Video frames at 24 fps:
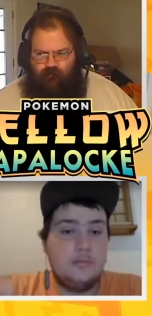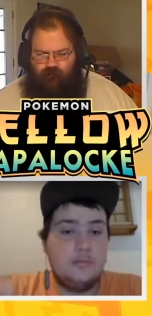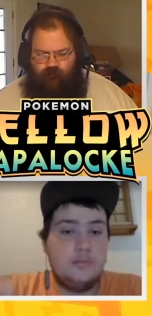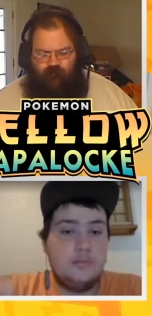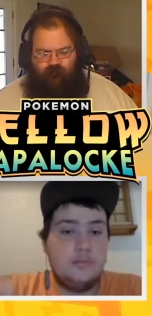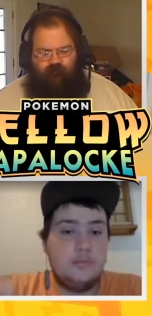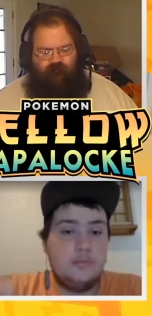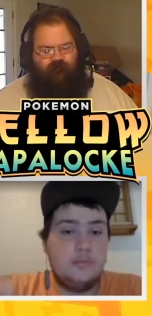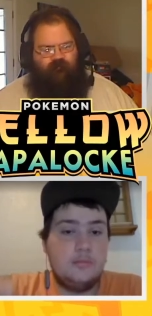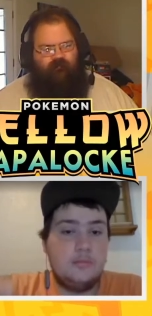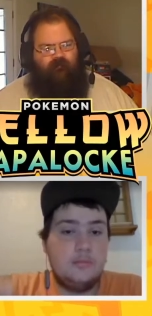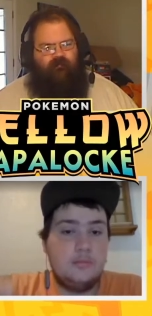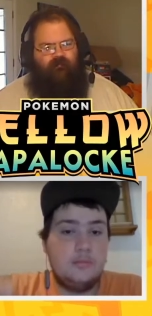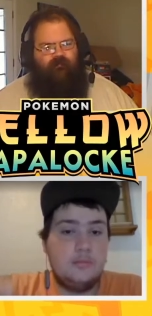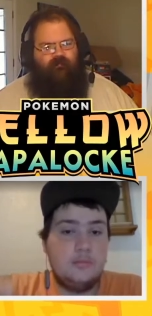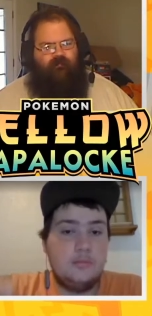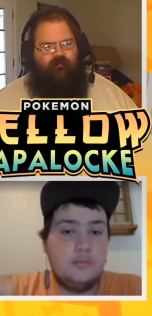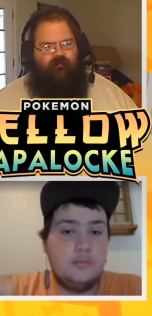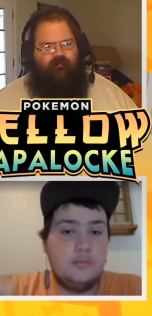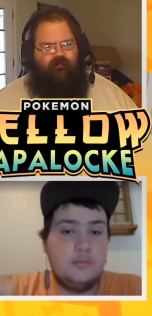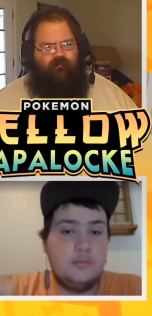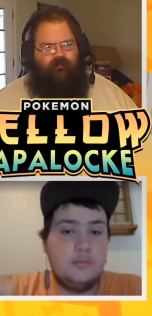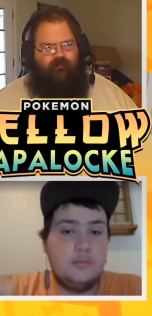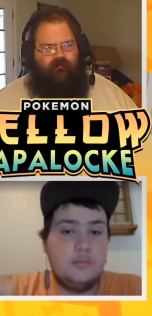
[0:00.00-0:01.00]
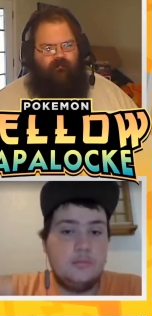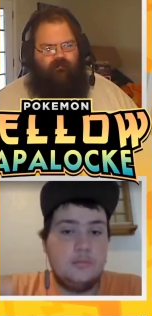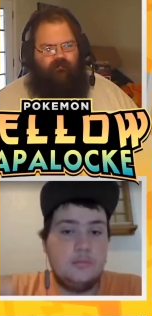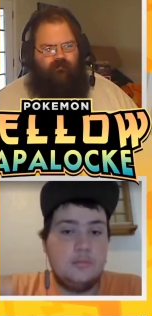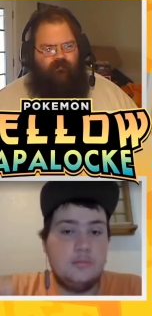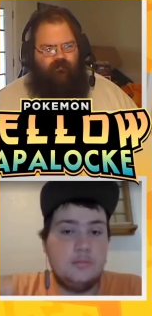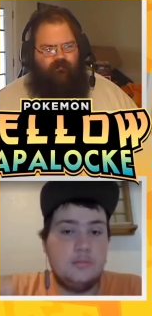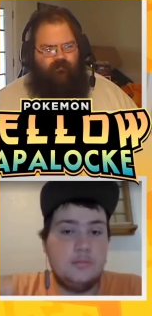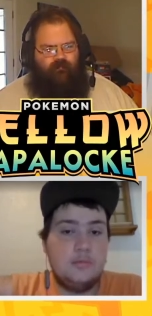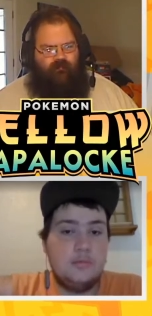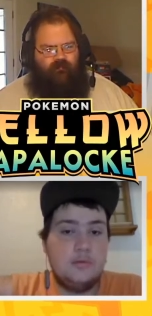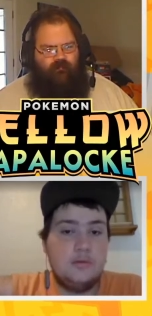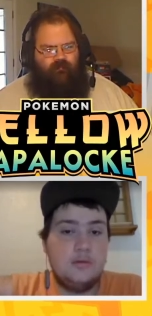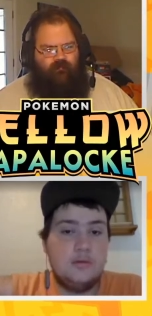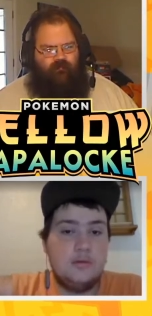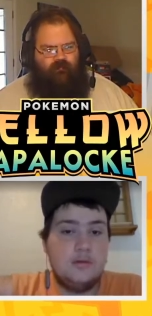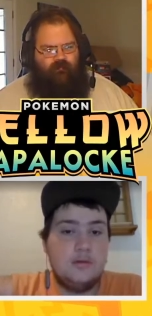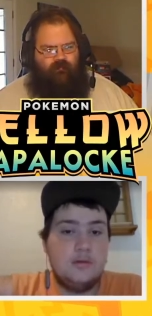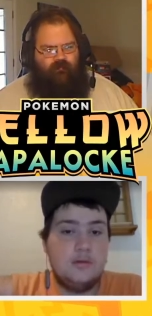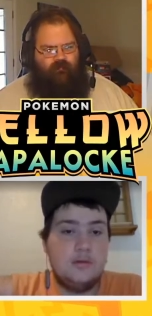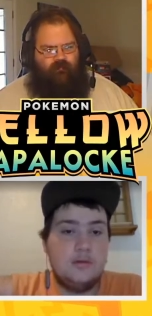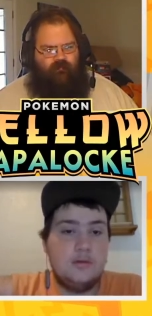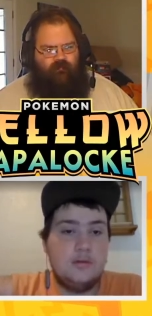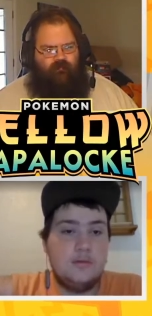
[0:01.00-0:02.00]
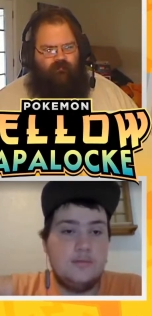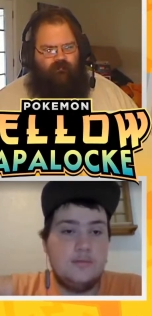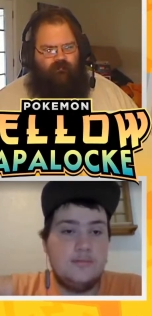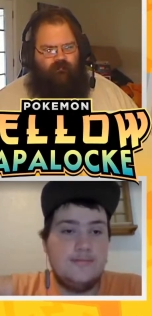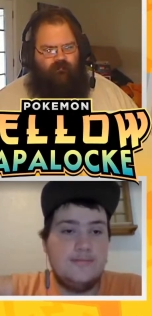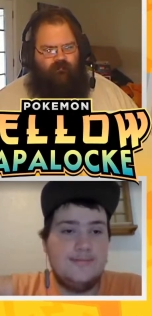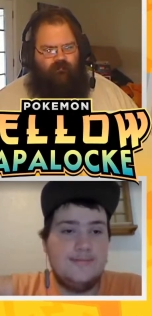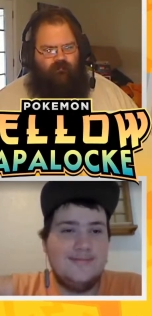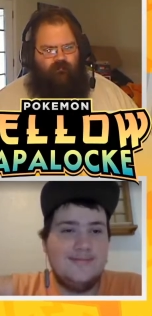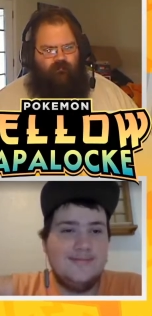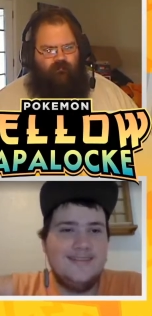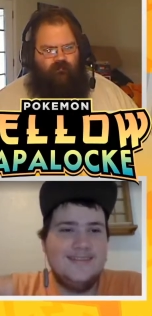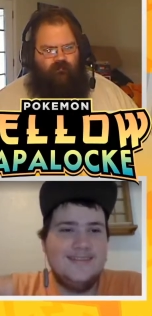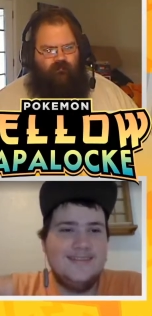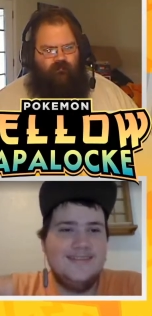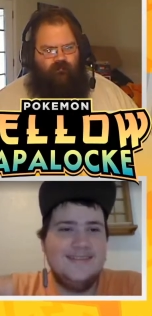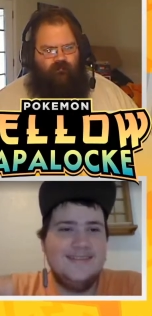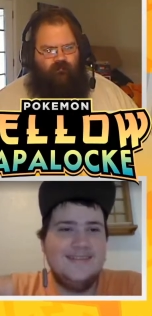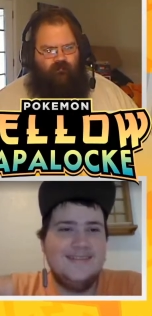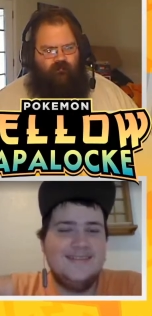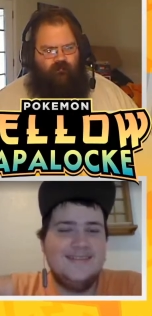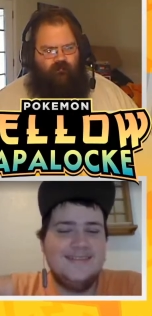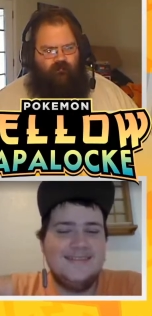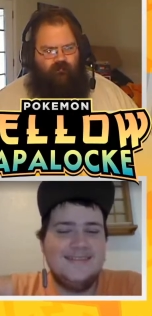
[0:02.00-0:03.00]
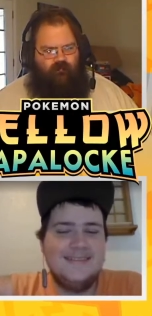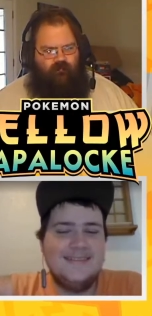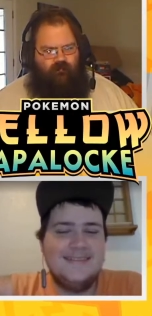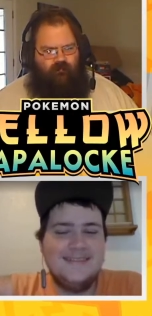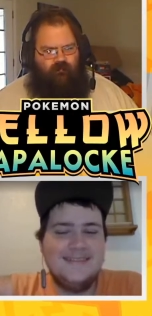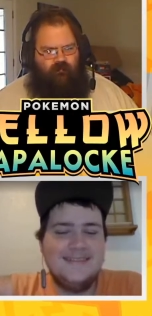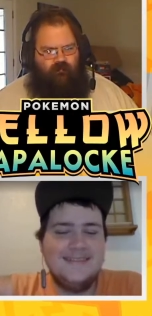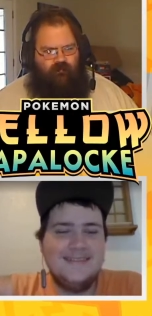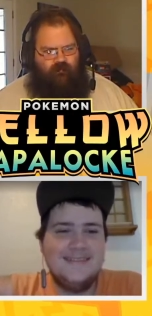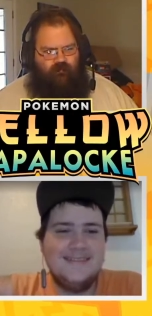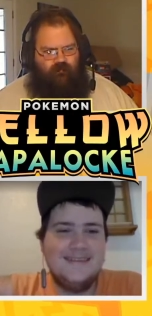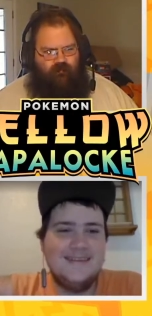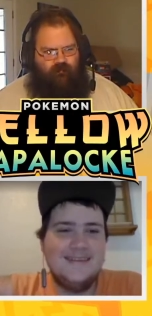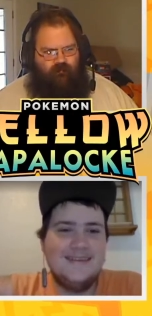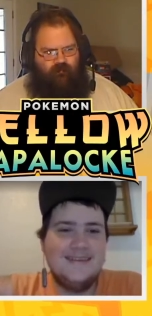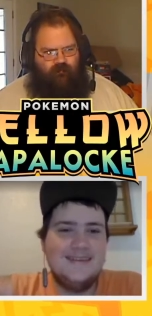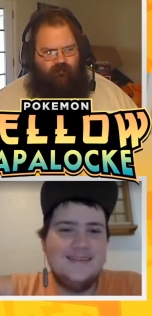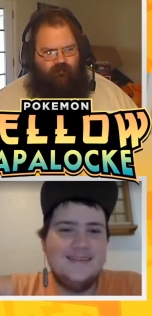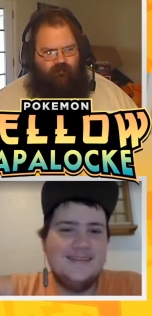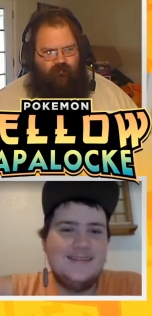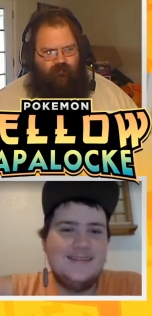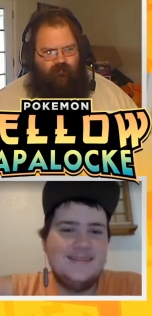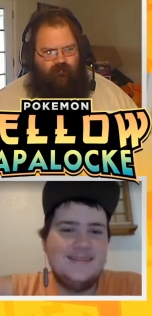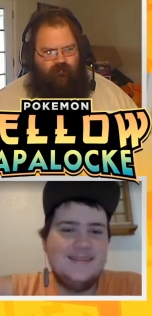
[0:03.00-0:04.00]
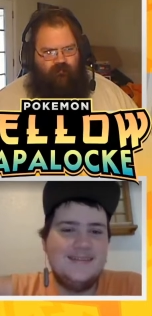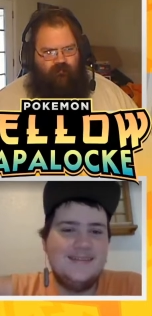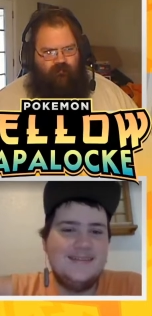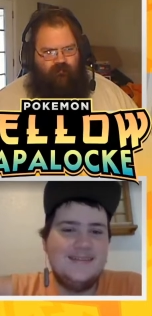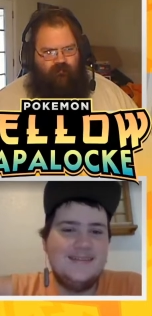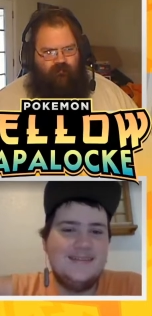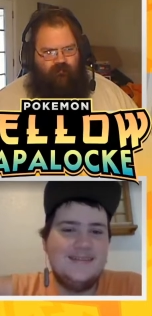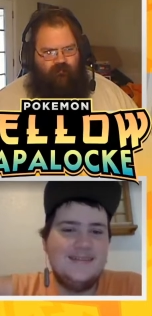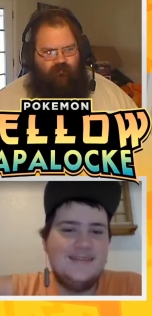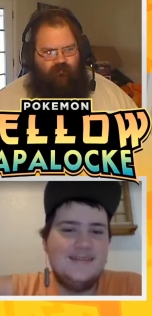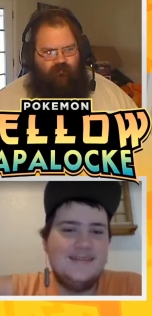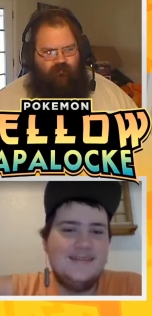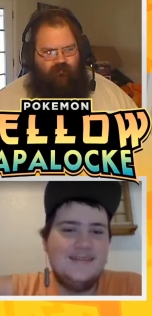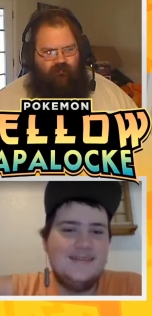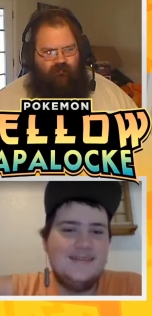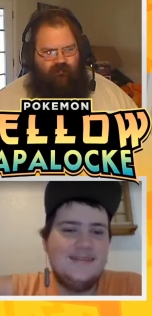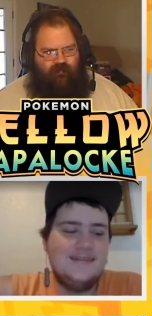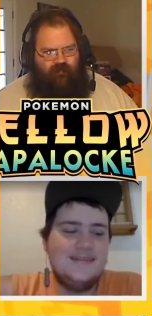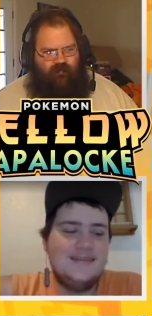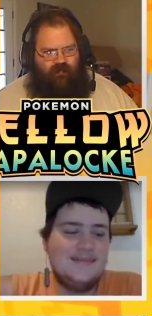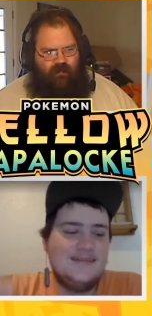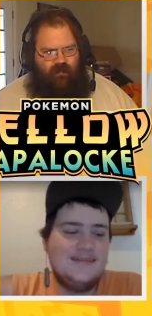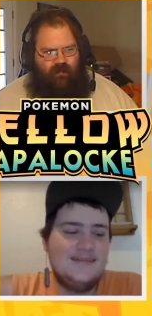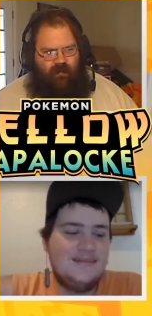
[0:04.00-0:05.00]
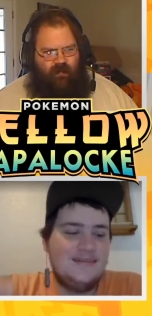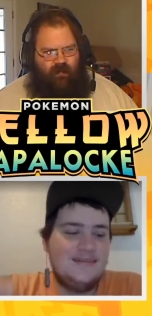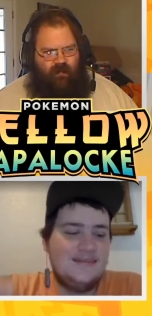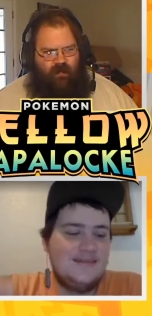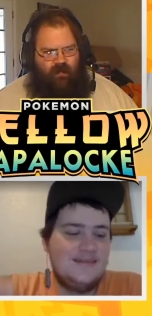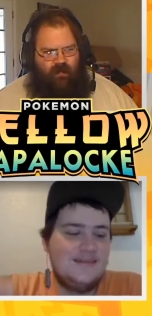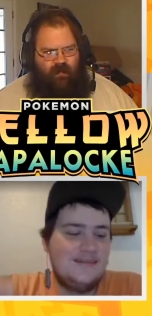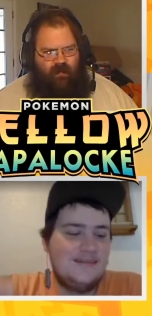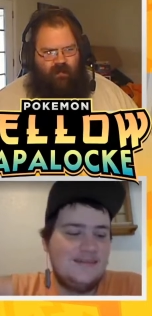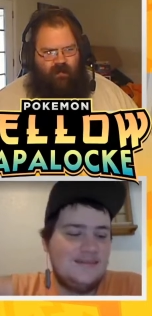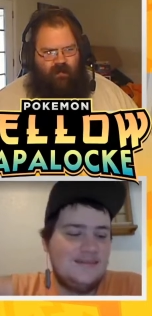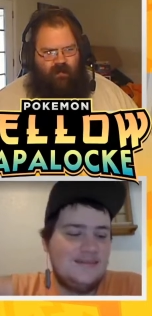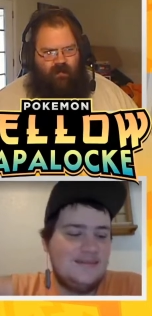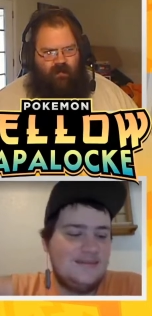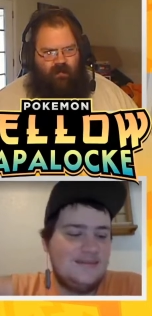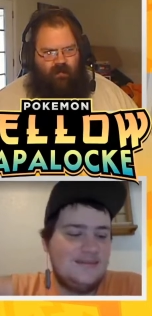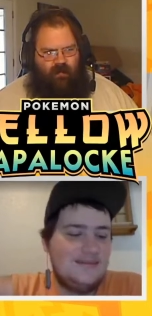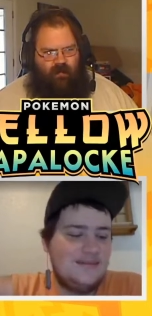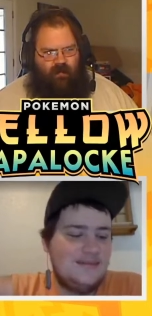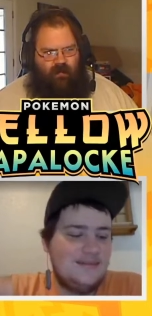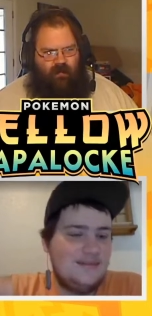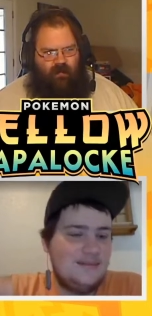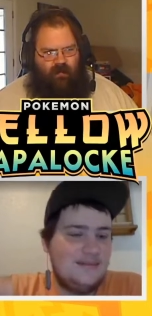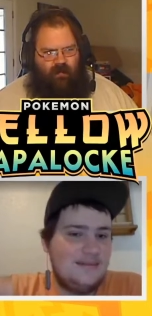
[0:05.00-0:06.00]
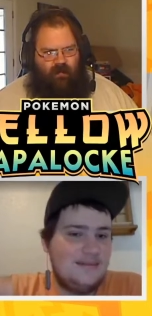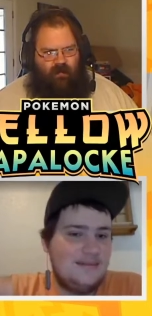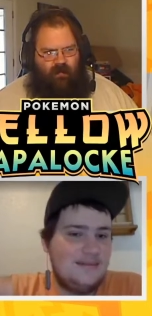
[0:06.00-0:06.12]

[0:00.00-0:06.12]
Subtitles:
Nobody speaks.